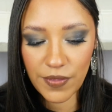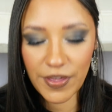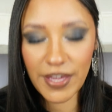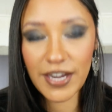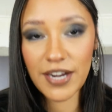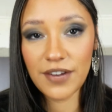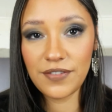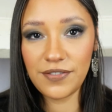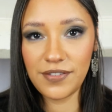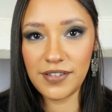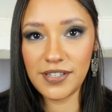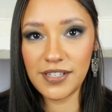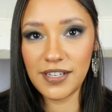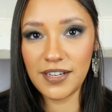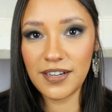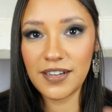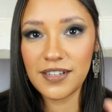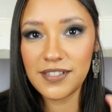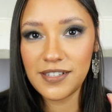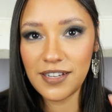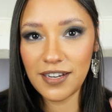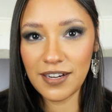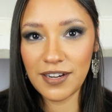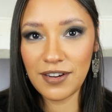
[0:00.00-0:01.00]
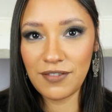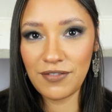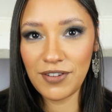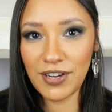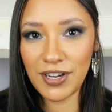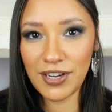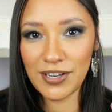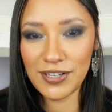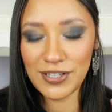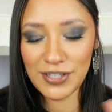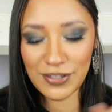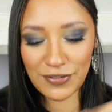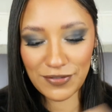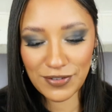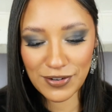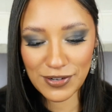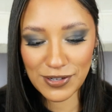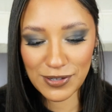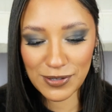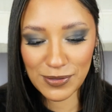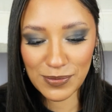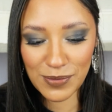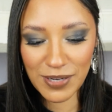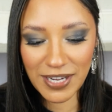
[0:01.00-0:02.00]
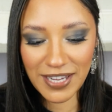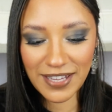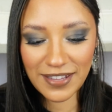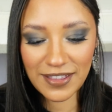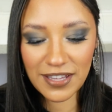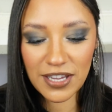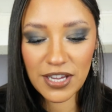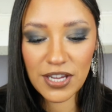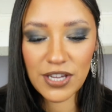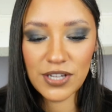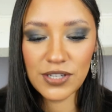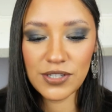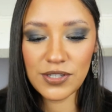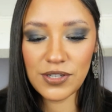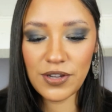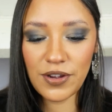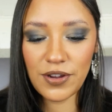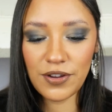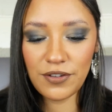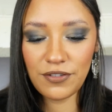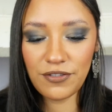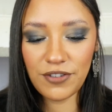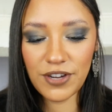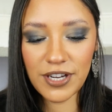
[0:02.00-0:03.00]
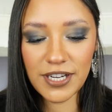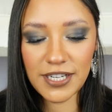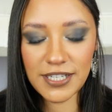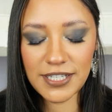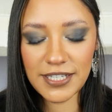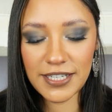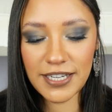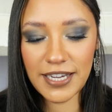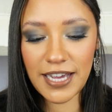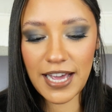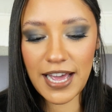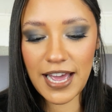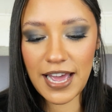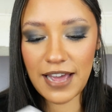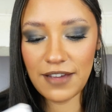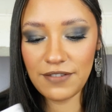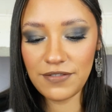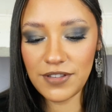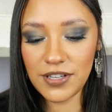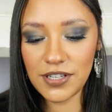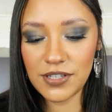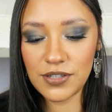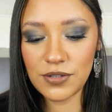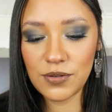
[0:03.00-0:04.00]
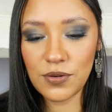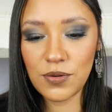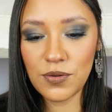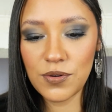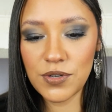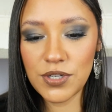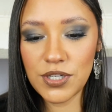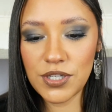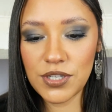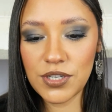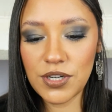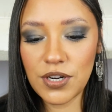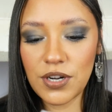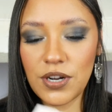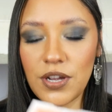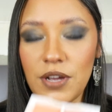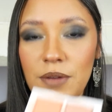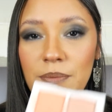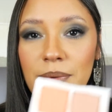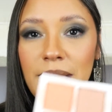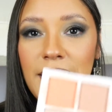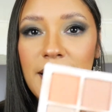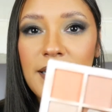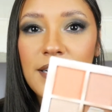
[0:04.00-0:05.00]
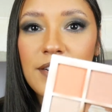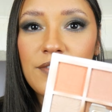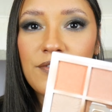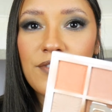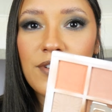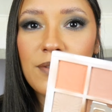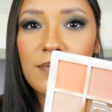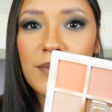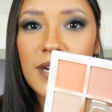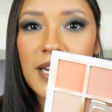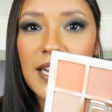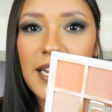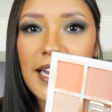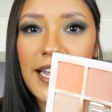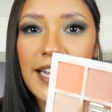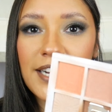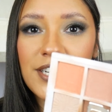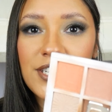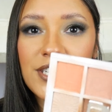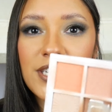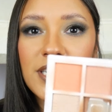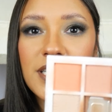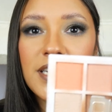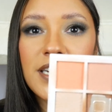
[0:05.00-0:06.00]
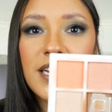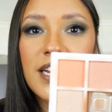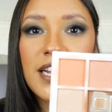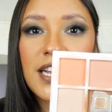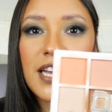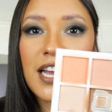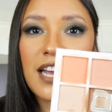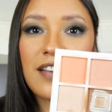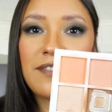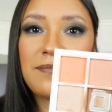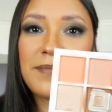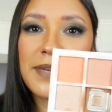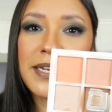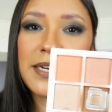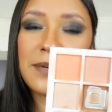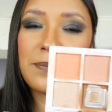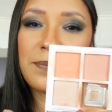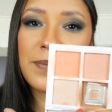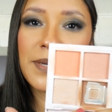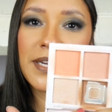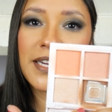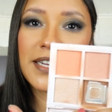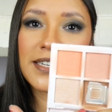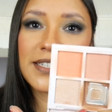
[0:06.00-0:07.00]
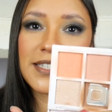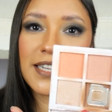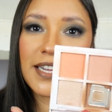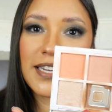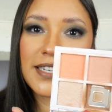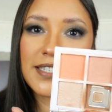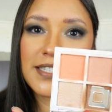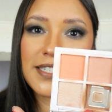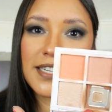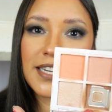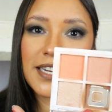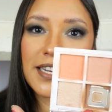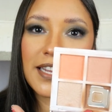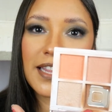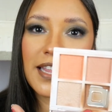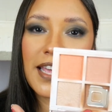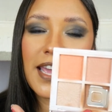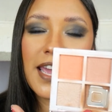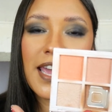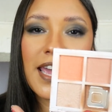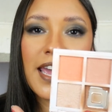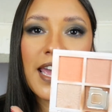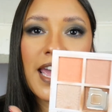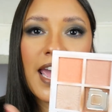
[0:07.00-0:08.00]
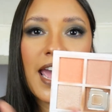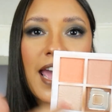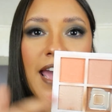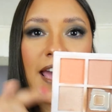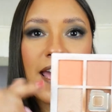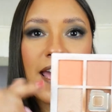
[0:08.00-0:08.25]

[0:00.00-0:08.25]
that I've seen a significant difference with. So firstly, I have this gorgeous glow palette from Collection. I've made a bigger dent in there,